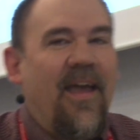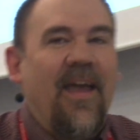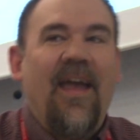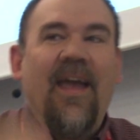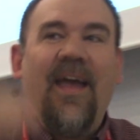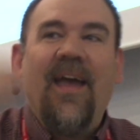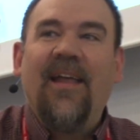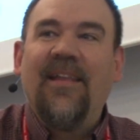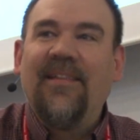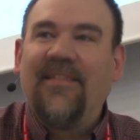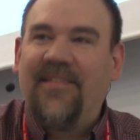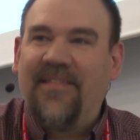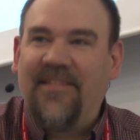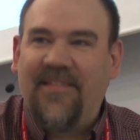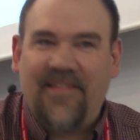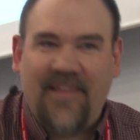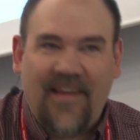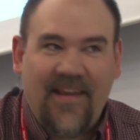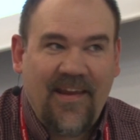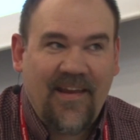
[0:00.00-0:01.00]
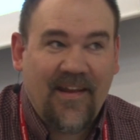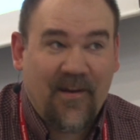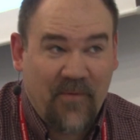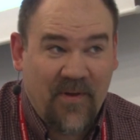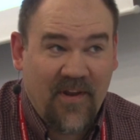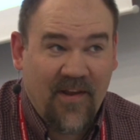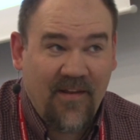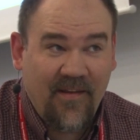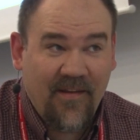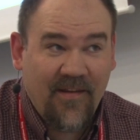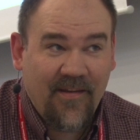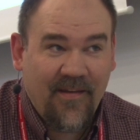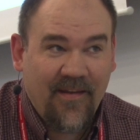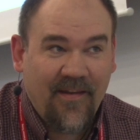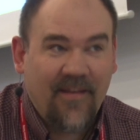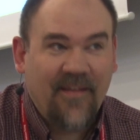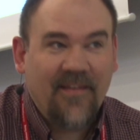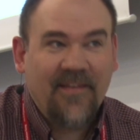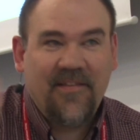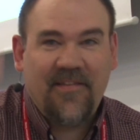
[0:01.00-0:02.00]
And scene. Are we done?
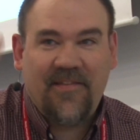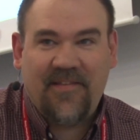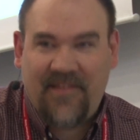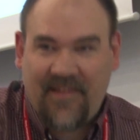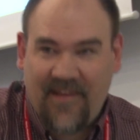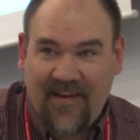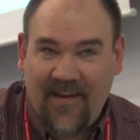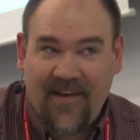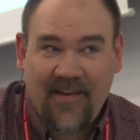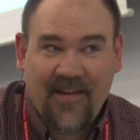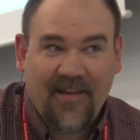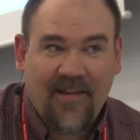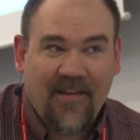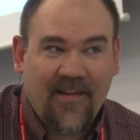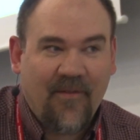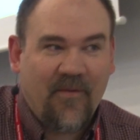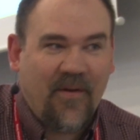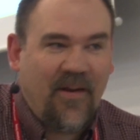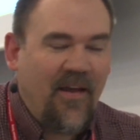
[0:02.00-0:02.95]
Yeah, we're done, John. We're